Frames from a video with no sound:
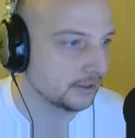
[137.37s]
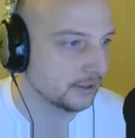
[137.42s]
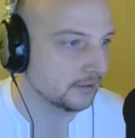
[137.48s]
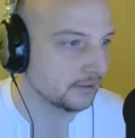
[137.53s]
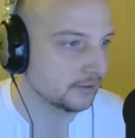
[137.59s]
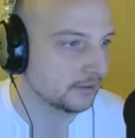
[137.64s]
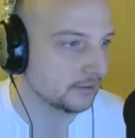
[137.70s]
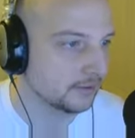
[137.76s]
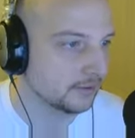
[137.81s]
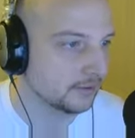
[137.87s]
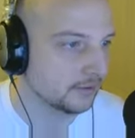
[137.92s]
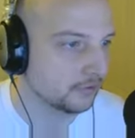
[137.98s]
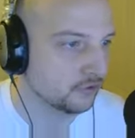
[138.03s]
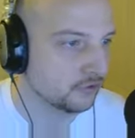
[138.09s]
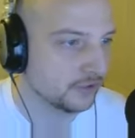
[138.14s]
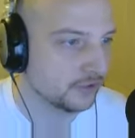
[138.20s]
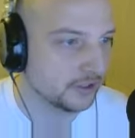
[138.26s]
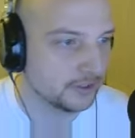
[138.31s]
And 2
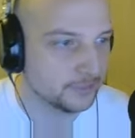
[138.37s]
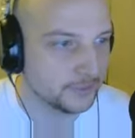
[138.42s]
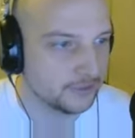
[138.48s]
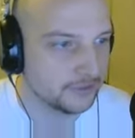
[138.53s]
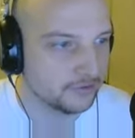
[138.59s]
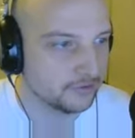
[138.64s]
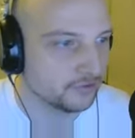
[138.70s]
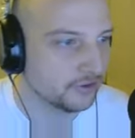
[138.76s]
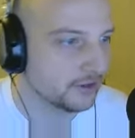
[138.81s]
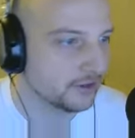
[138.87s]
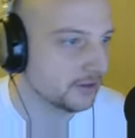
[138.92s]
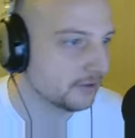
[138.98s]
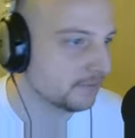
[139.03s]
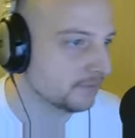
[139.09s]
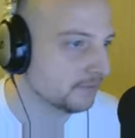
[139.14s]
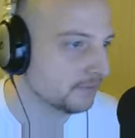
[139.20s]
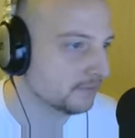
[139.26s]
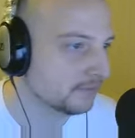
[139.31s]
GB of
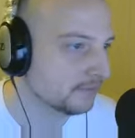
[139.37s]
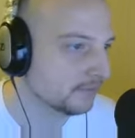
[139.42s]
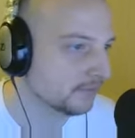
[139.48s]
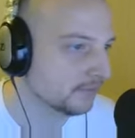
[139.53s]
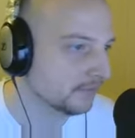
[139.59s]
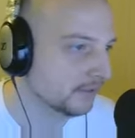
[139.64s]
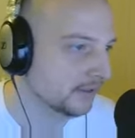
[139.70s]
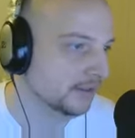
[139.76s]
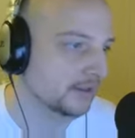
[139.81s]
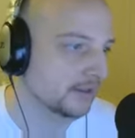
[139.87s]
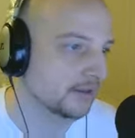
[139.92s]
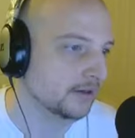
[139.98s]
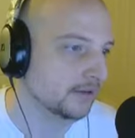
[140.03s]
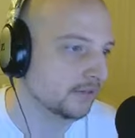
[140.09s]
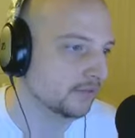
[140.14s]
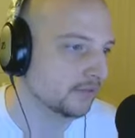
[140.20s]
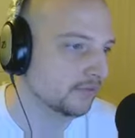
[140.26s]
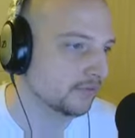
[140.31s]
RAM,
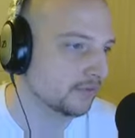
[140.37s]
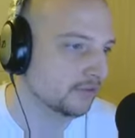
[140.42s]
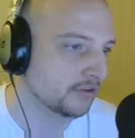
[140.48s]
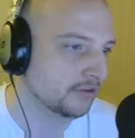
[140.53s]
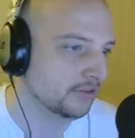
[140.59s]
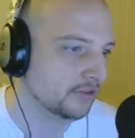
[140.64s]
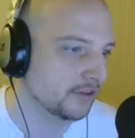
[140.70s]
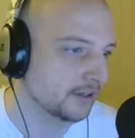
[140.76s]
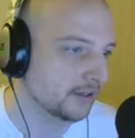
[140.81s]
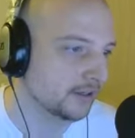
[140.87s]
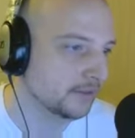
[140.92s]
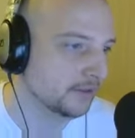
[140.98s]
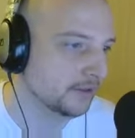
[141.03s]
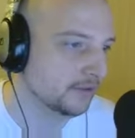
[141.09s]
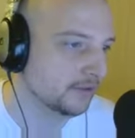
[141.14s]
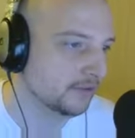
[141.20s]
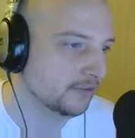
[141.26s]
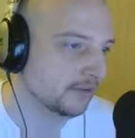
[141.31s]
16
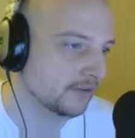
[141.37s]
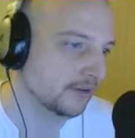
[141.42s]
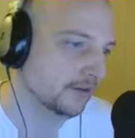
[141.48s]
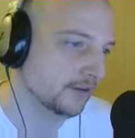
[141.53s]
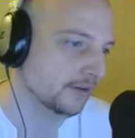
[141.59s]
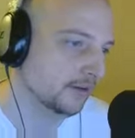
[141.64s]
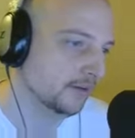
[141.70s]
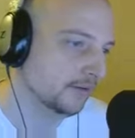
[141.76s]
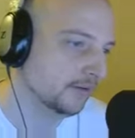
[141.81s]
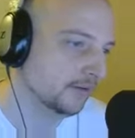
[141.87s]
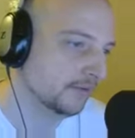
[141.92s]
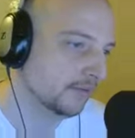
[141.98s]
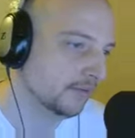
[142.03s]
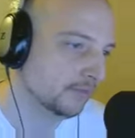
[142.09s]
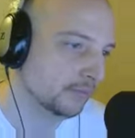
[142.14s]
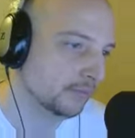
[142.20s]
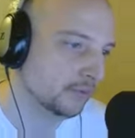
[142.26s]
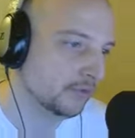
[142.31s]
GB,
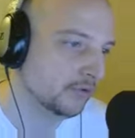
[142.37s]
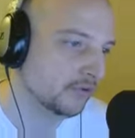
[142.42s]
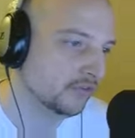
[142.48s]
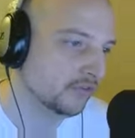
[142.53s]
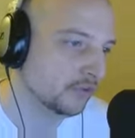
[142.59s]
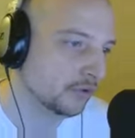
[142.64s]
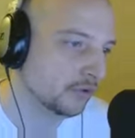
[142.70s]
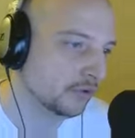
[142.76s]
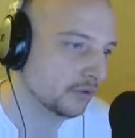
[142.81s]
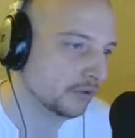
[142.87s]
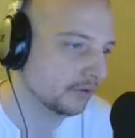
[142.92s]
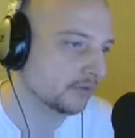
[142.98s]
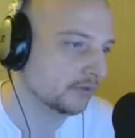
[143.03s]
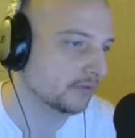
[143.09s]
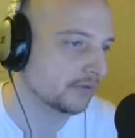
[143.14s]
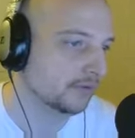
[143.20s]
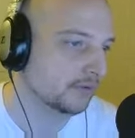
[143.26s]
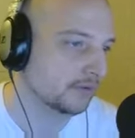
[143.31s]
Bluetooth
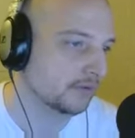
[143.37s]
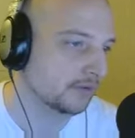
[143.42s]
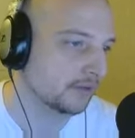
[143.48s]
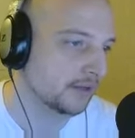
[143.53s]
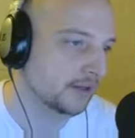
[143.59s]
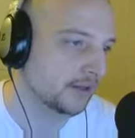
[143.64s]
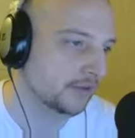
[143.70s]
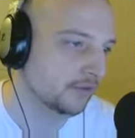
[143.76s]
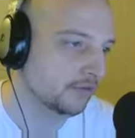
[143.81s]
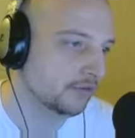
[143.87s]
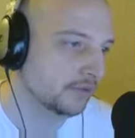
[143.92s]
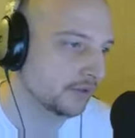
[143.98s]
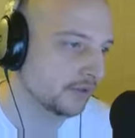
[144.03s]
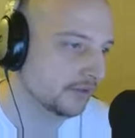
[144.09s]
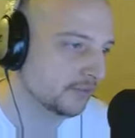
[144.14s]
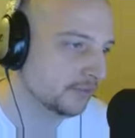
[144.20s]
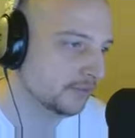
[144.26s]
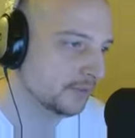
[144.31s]
4,
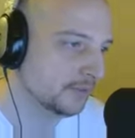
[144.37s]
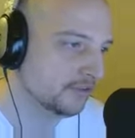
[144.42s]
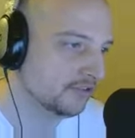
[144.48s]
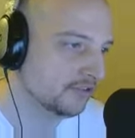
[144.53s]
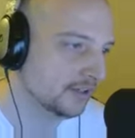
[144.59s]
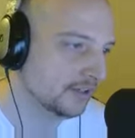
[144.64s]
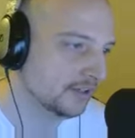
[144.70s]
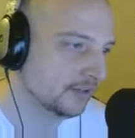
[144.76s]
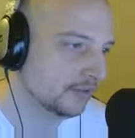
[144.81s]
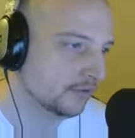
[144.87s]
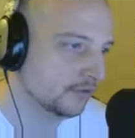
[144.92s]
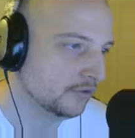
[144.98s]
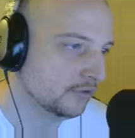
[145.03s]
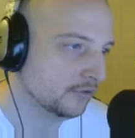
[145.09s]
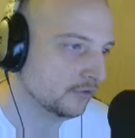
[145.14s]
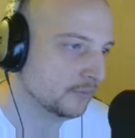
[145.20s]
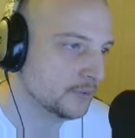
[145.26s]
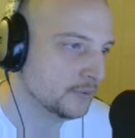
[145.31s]
802.11 BGN,
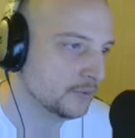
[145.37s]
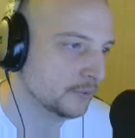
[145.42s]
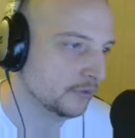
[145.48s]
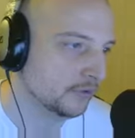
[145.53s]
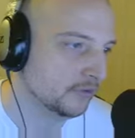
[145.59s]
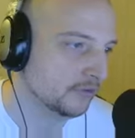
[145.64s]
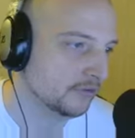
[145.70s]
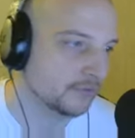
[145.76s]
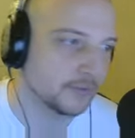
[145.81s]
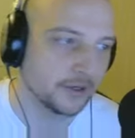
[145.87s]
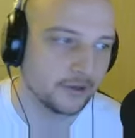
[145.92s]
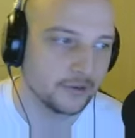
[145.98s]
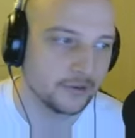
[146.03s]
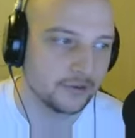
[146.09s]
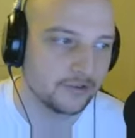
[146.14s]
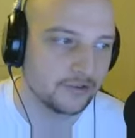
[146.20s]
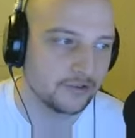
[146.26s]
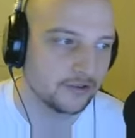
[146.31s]
2 USB ports,
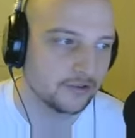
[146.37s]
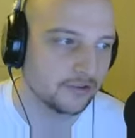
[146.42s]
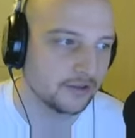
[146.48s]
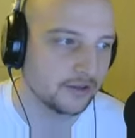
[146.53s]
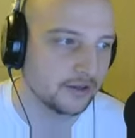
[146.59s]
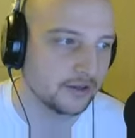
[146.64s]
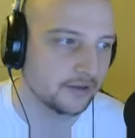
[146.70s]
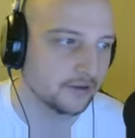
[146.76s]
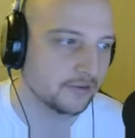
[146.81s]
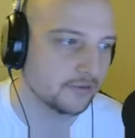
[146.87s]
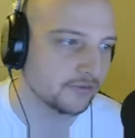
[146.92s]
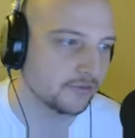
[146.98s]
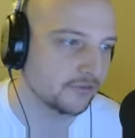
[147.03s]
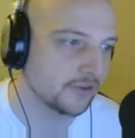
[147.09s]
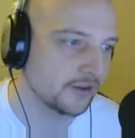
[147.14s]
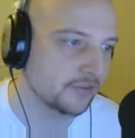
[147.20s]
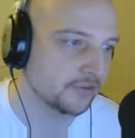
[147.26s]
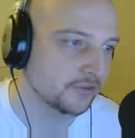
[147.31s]
micro SD slot,
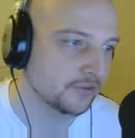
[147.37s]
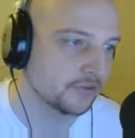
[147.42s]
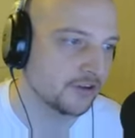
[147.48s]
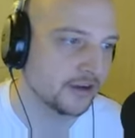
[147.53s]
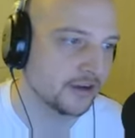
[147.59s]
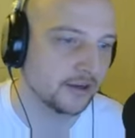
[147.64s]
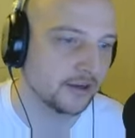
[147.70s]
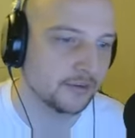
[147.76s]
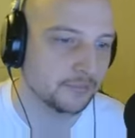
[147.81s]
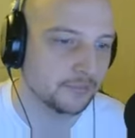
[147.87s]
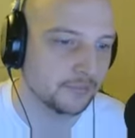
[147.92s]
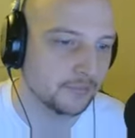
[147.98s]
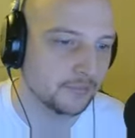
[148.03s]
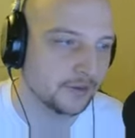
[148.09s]
headphone jack.